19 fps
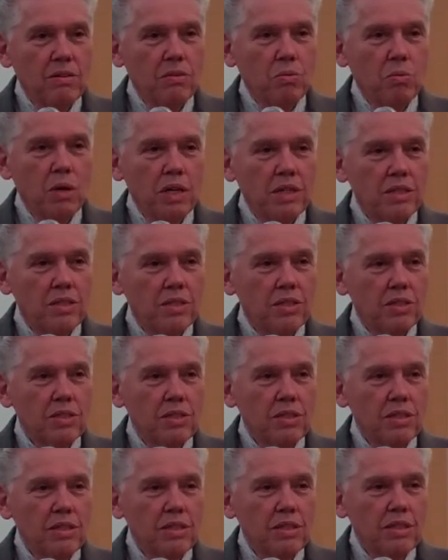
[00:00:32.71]
was
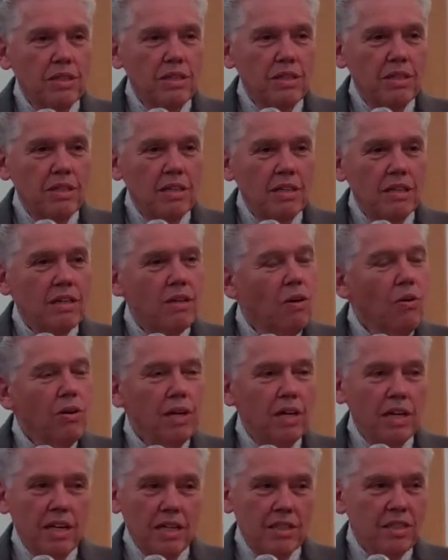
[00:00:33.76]

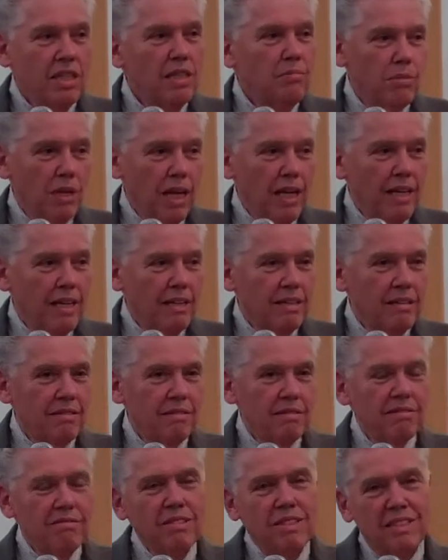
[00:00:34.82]
going, it seemed like,
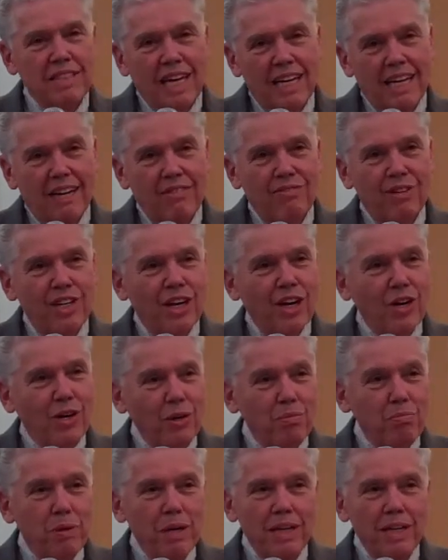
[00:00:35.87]
well, not every
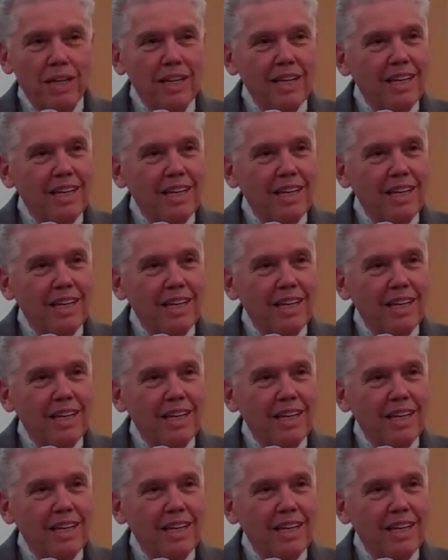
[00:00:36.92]
girl, but